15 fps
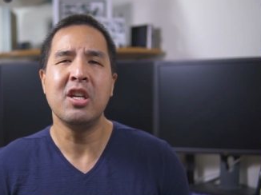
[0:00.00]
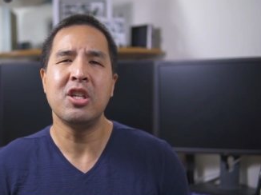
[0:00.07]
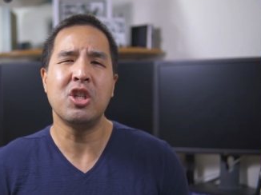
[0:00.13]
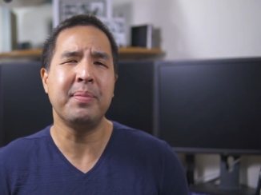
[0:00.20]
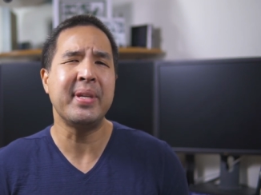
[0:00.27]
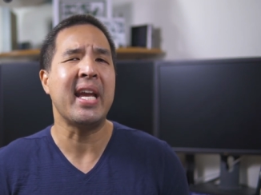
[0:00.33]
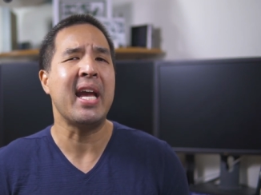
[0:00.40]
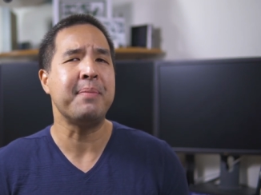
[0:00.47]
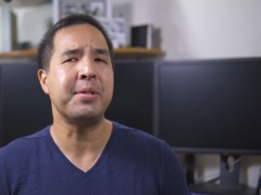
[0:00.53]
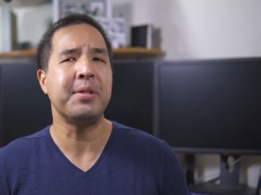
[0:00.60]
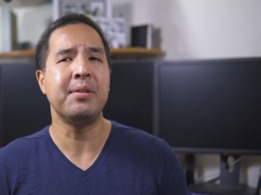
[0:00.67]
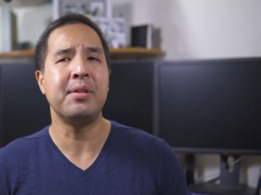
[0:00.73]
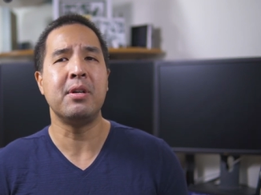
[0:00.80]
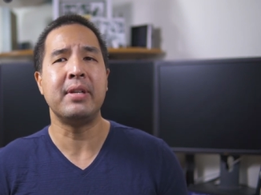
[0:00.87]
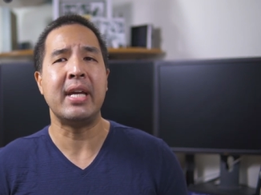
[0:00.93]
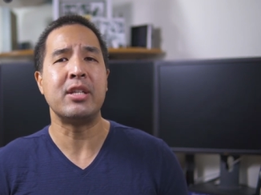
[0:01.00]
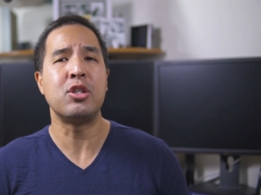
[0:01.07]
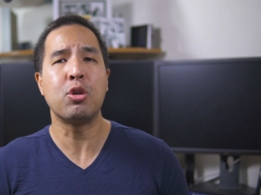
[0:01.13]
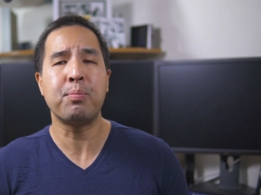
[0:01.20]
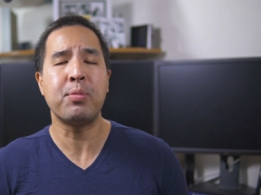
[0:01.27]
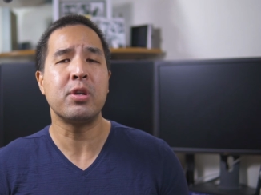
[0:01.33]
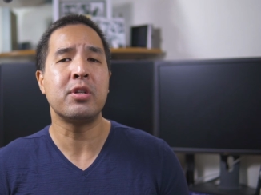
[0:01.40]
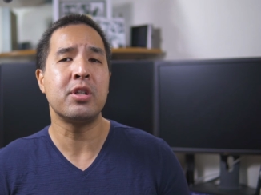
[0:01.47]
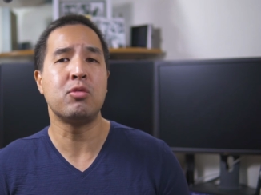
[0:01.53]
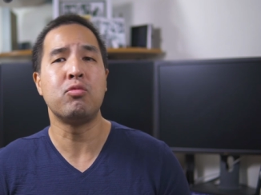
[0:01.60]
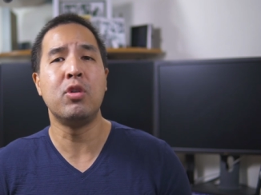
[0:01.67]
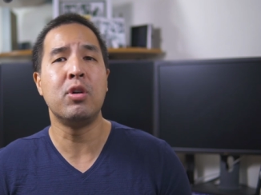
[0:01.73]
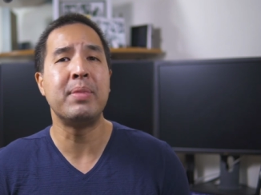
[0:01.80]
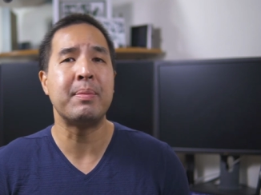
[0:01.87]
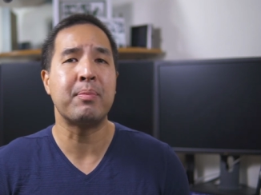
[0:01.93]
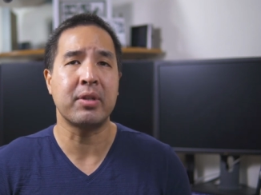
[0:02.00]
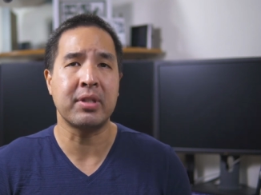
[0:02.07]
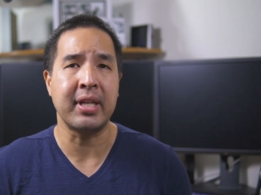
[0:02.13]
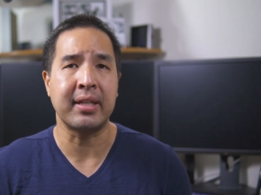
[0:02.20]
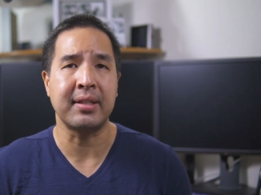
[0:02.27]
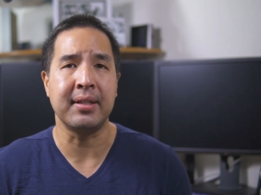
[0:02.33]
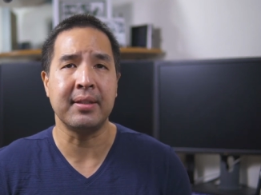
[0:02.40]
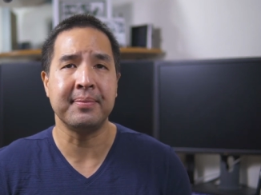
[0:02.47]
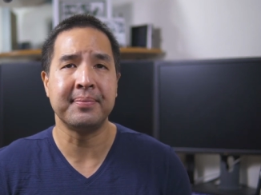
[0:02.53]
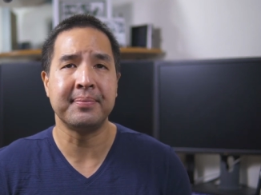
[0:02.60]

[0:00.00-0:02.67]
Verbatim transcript: you'll be happy to know that your purchase will be protected.